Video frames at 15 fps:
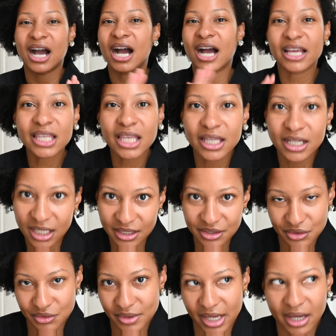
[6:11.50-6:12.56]
I cannot
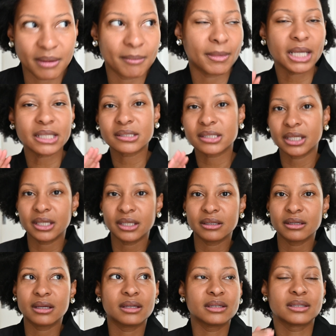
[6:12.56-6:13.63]
do that. My
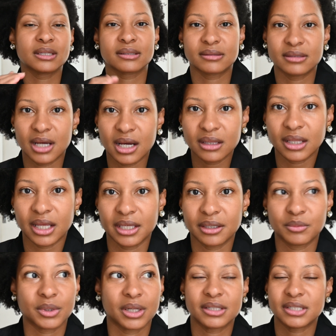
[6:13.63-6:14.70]
skin does not
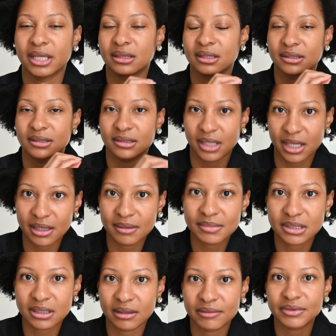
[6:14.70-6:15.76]
like when I take the same
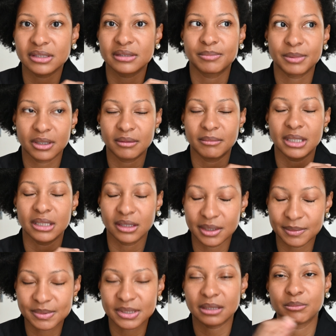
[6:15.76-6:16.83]
stuff that's been on my
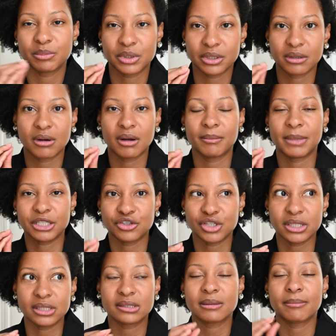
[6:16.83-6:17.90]
lips and put it on my
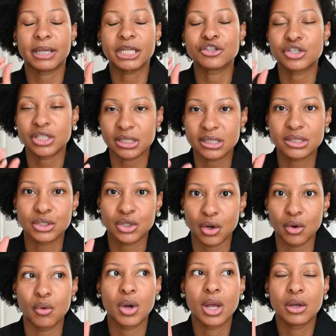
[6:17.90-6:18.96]
cheeks. My cheeks
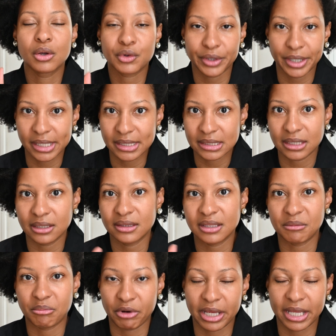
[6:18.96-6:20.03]
go crazy. They
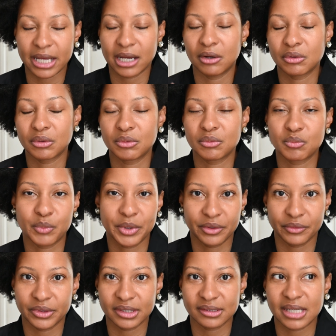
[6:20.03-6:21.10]
break out.
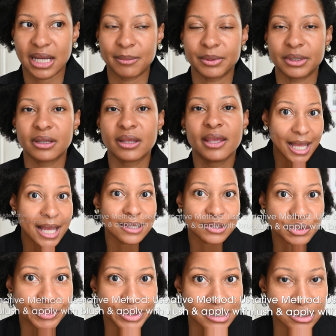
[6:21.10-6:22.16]
Weird things happen. As
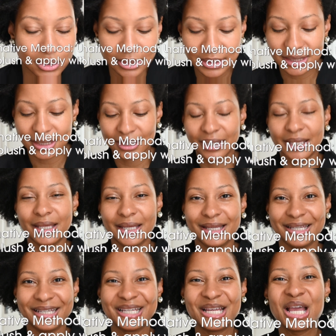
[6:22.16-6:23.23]
a result,
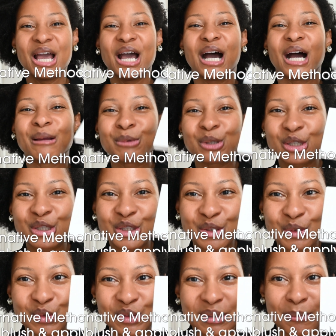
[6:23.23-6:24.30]
I'm gonna
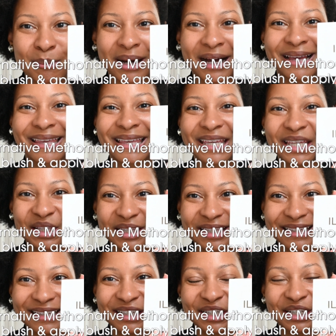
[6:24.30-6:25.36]
use my
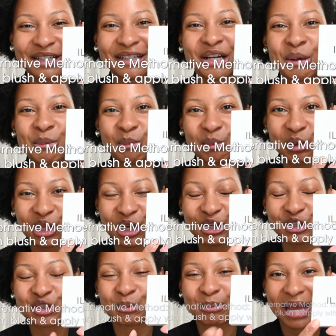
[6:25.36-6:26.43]
Ilia
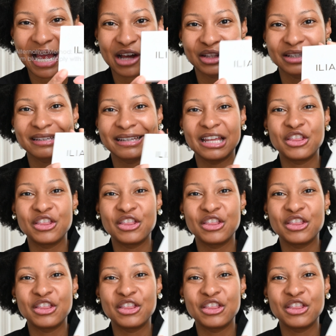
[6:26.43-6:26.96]
blush palette.